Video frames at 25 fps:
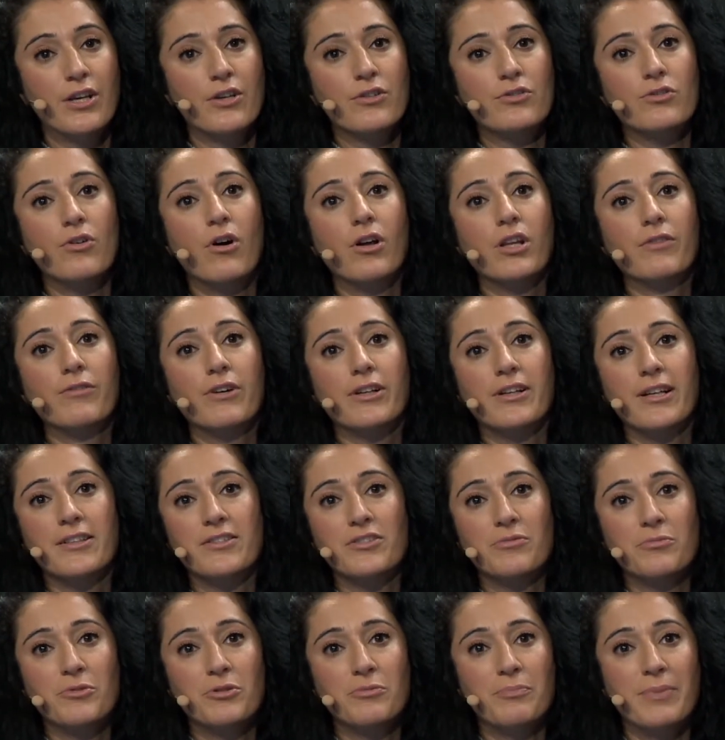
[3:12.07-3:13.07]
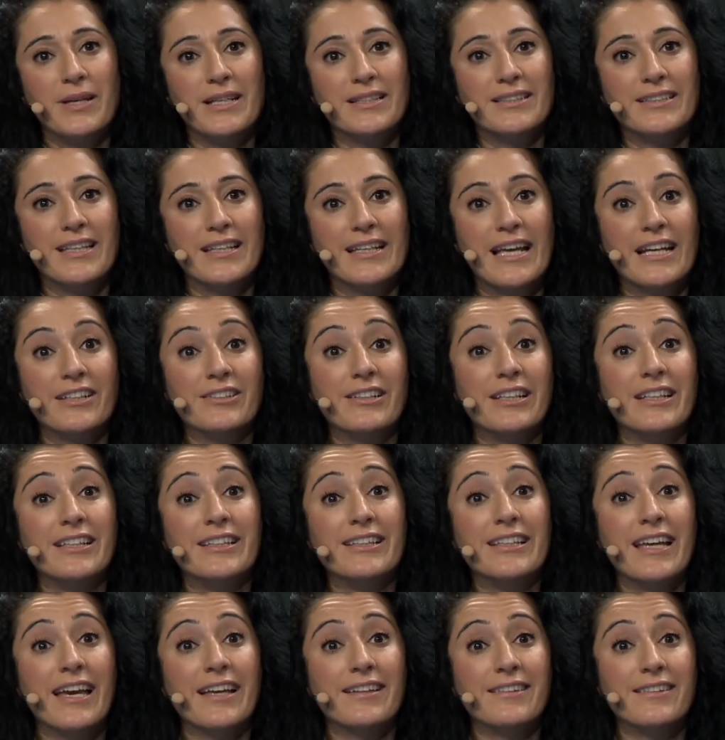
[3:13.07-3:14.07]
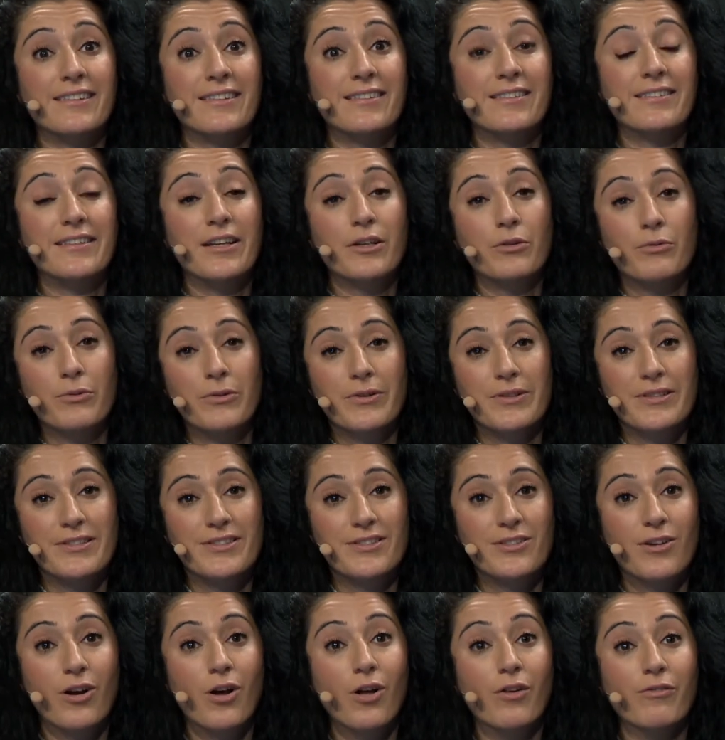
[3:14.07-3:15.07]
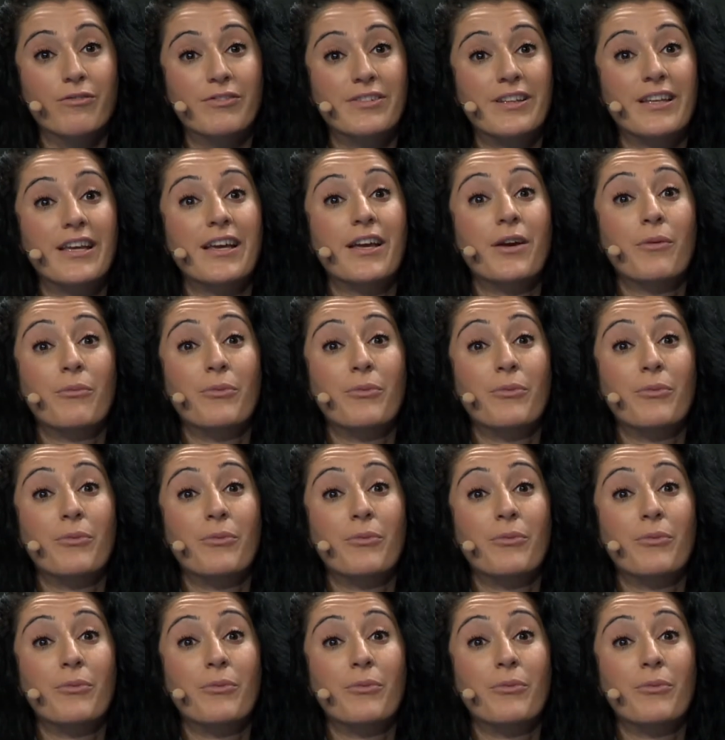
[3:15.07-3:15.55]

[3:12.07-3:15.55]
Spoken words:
So all of our customer base can actually get their queries solved